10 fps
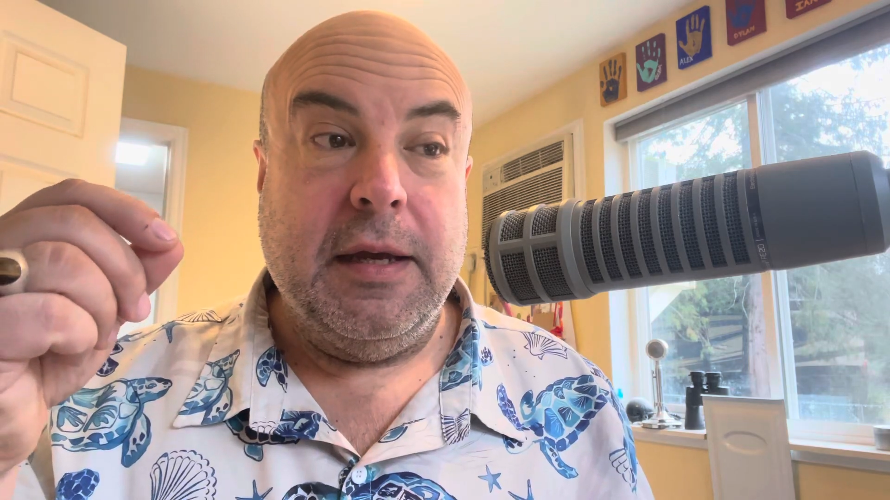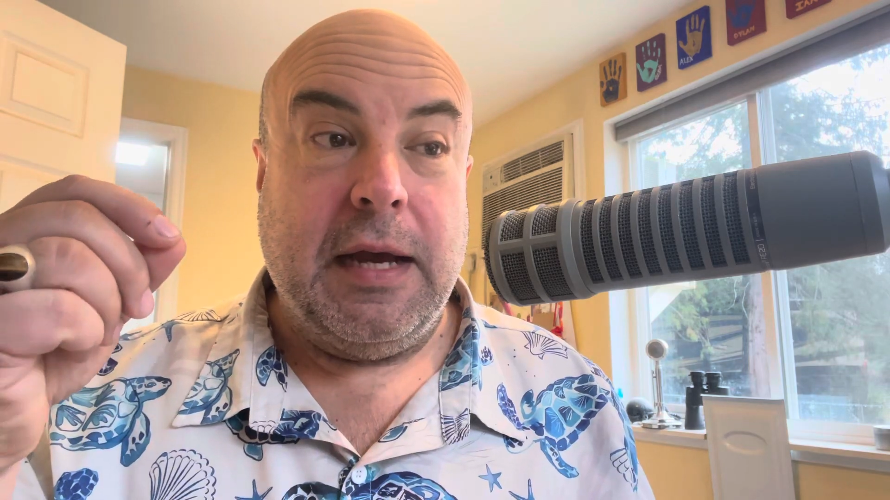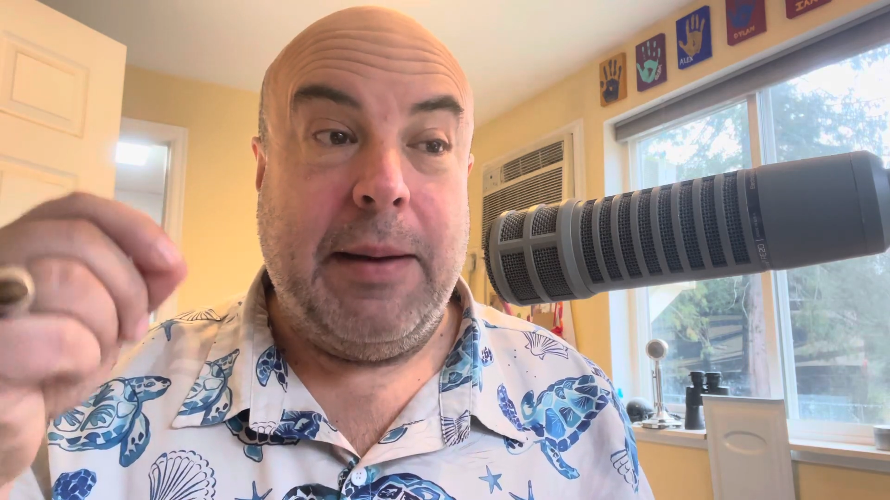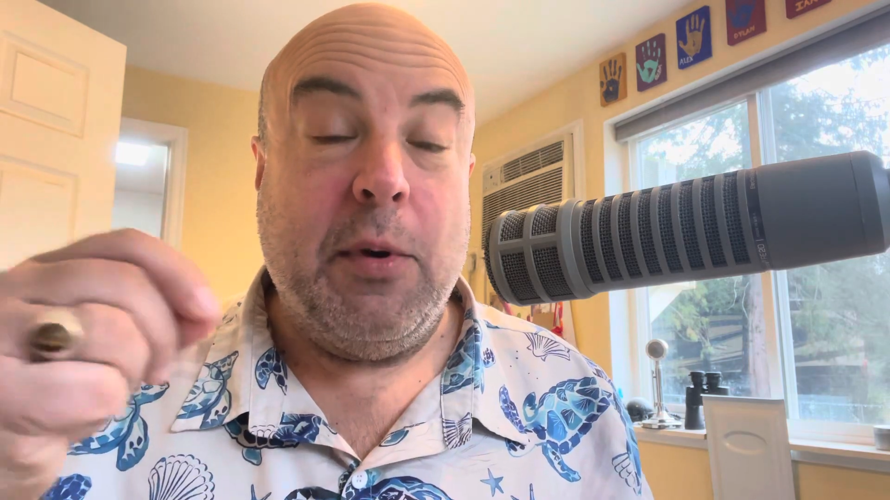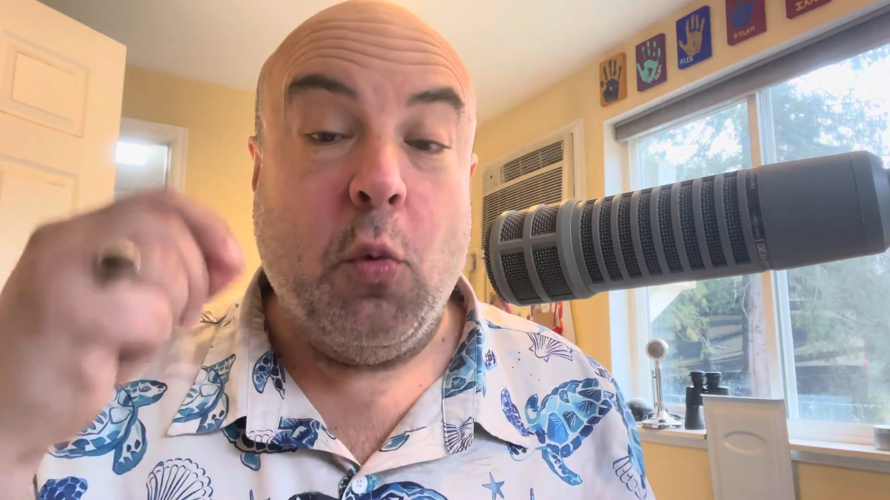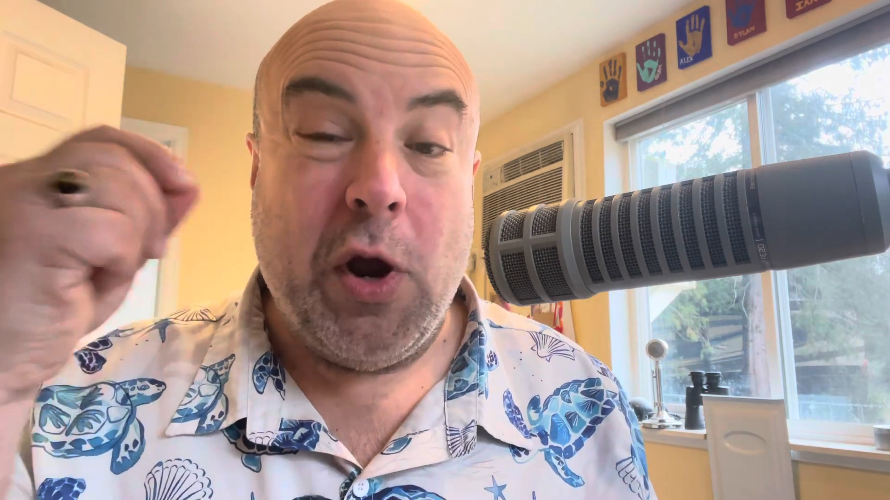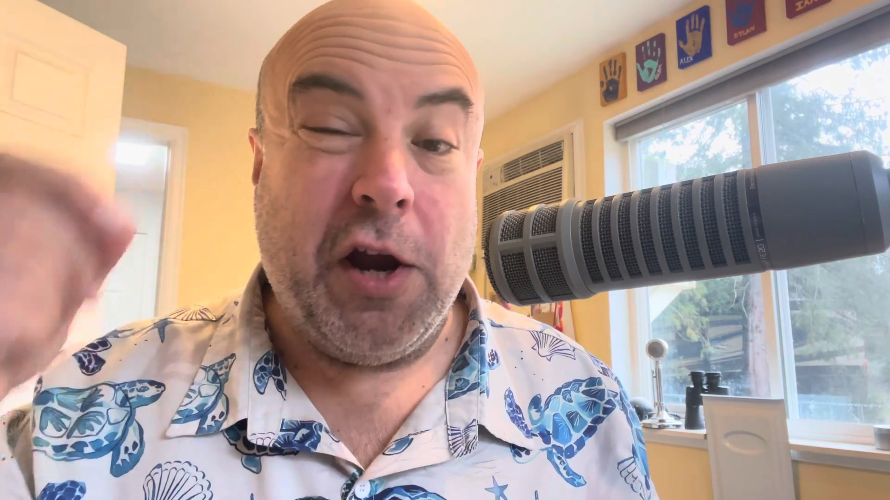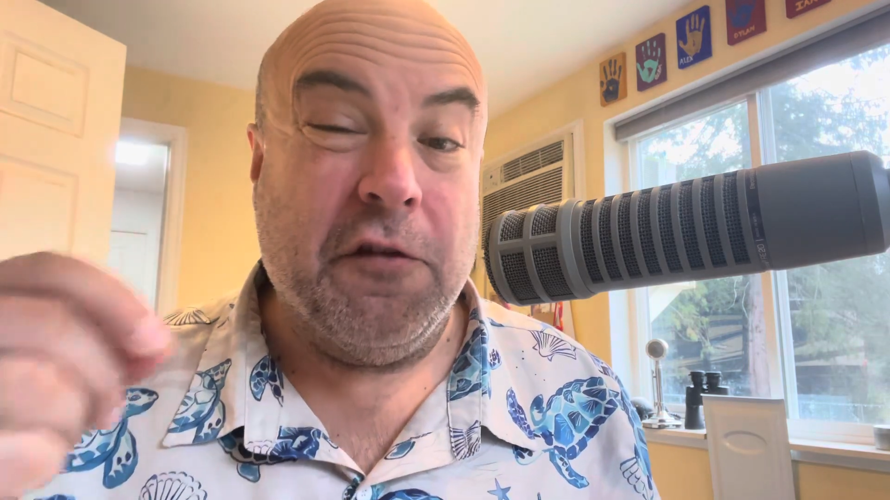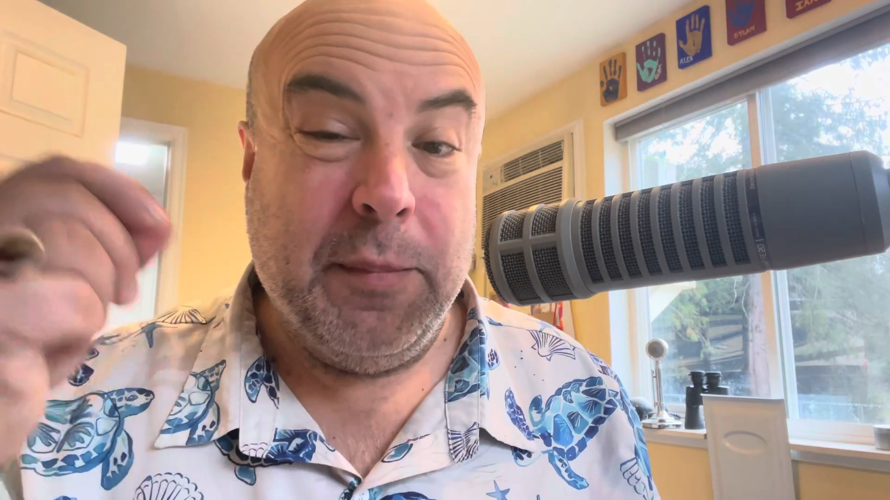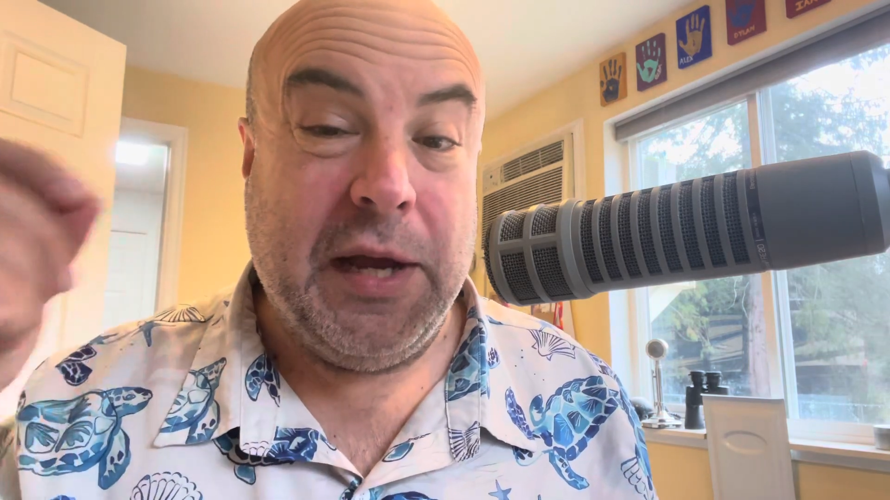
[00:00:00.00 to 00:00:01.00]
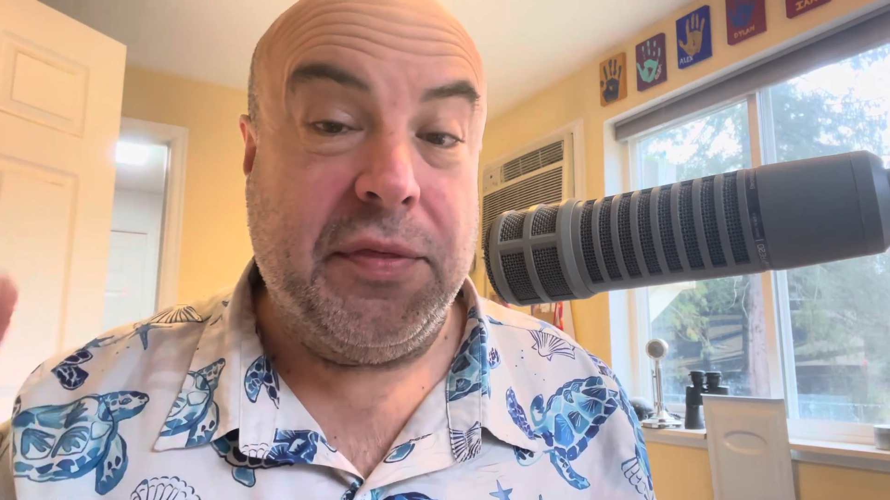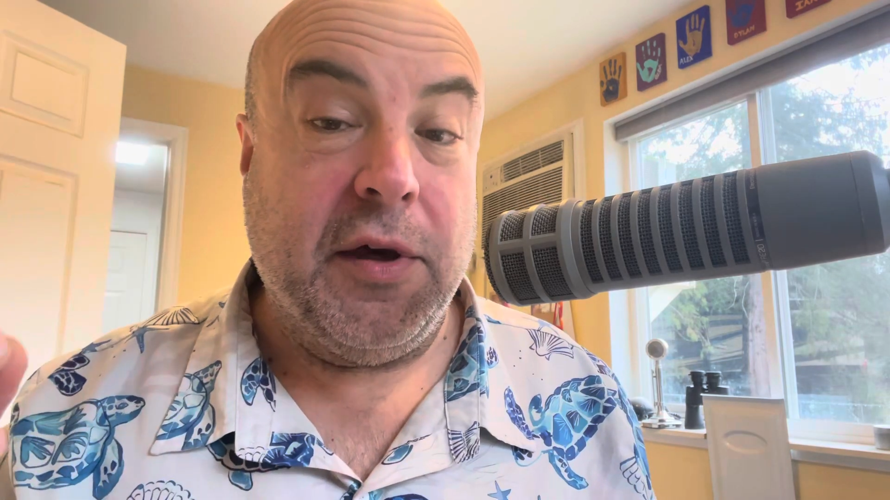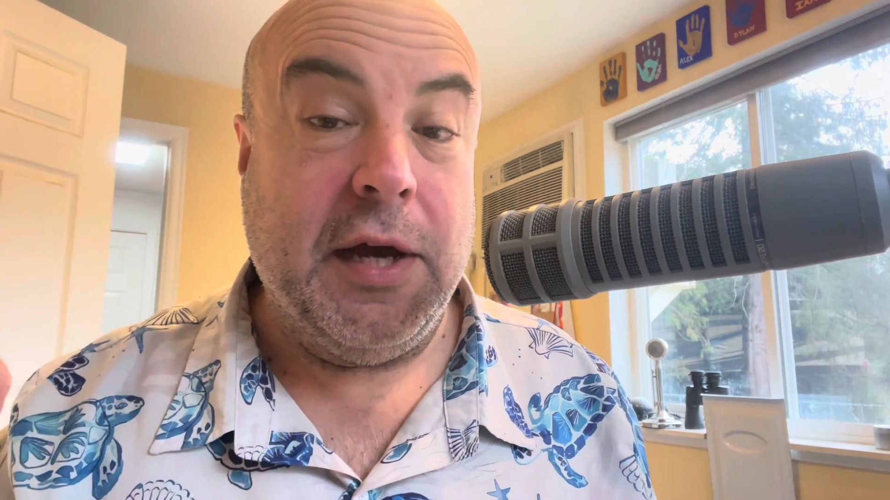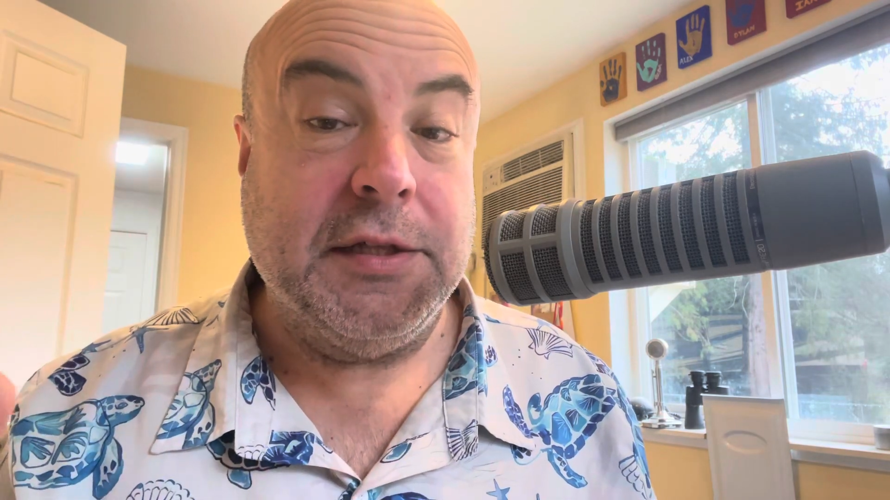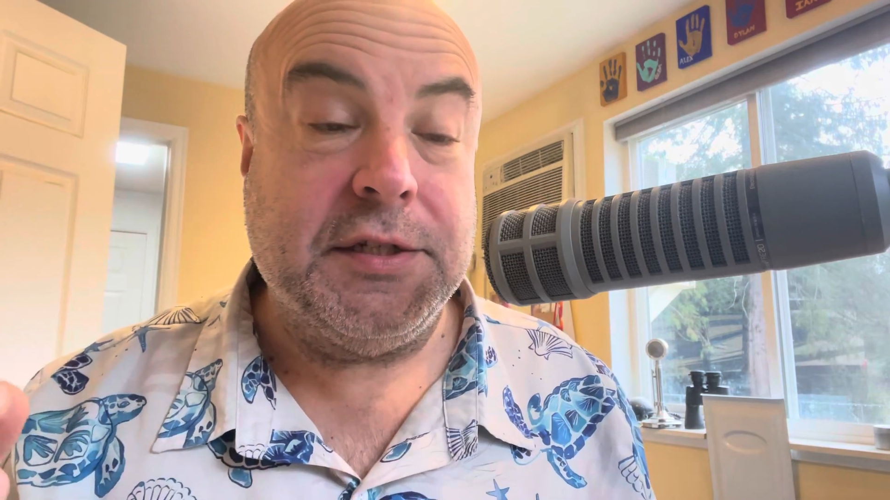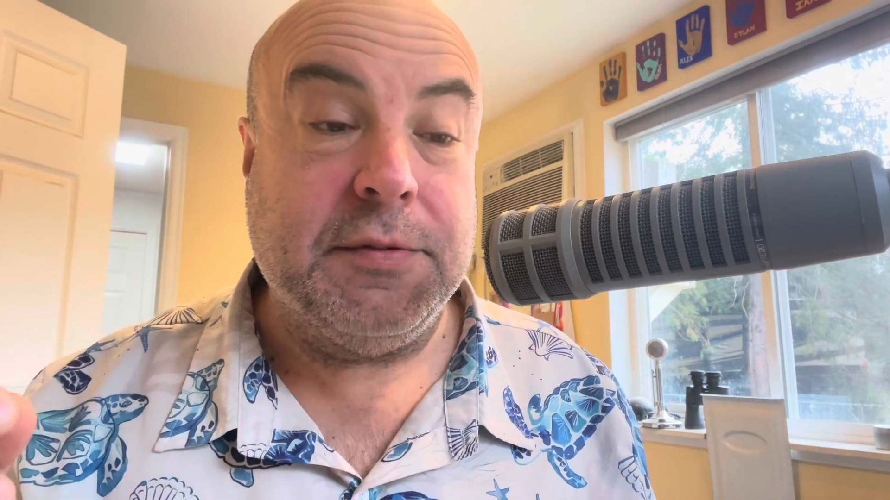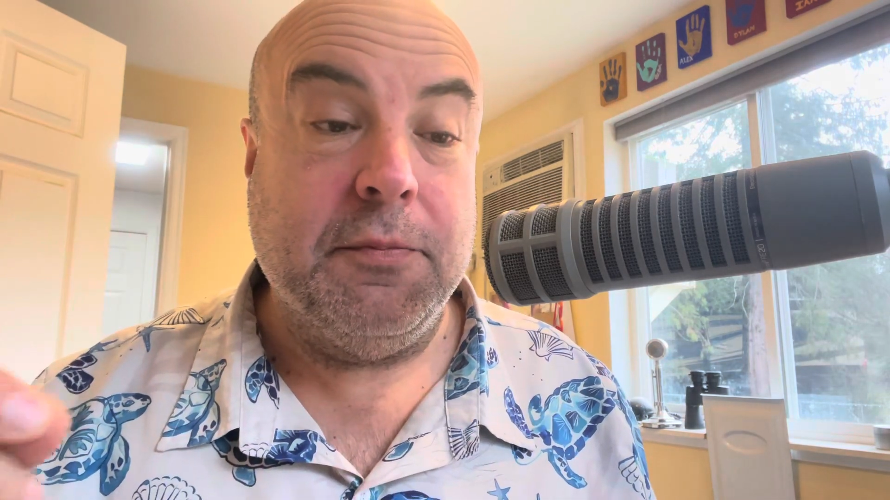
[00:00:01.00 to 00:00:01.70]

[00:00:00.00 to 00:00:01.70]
I'm aware of my thoughts